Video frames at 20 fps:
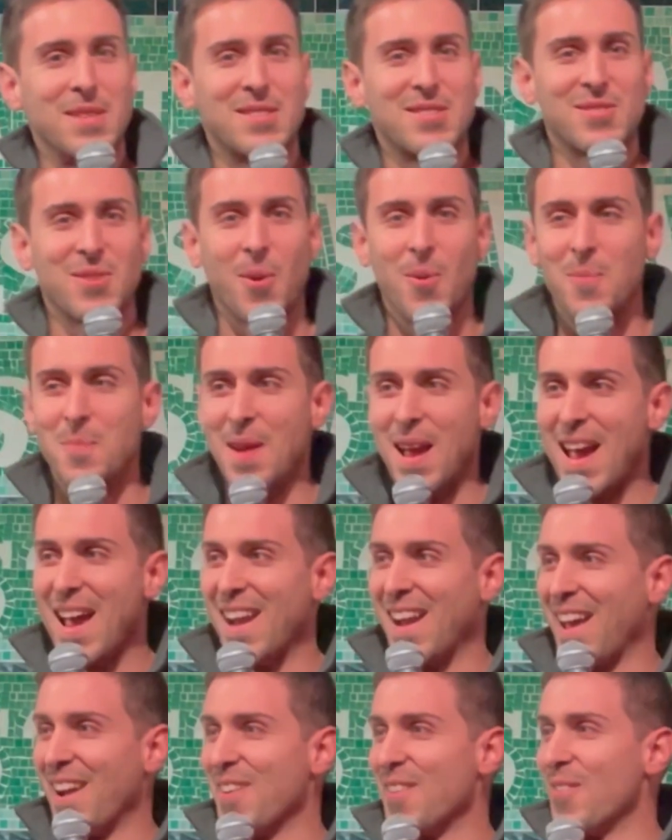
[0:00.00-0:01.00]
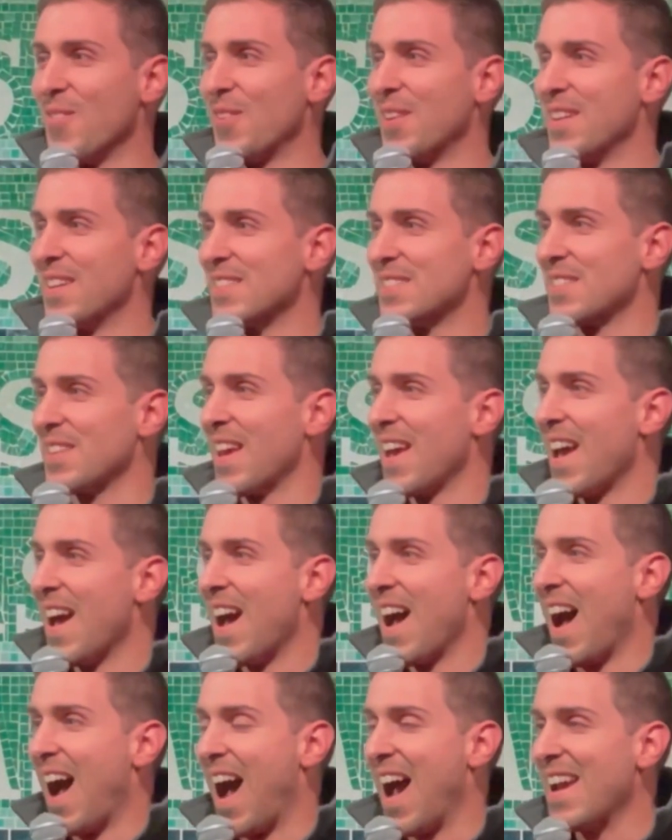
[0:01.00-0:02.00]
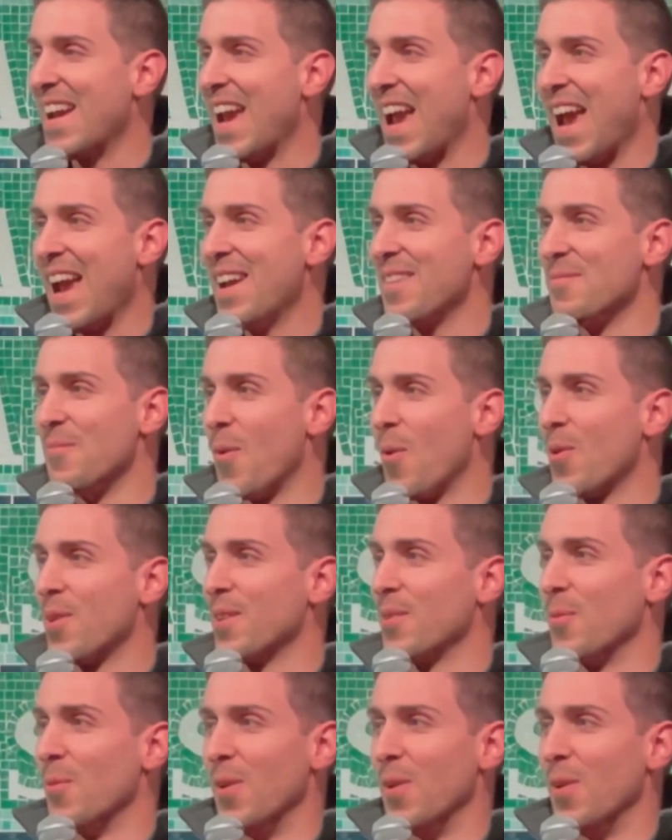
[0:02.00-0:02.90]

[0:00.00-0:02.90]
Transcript: so mad. I don't know what it is. I hate morning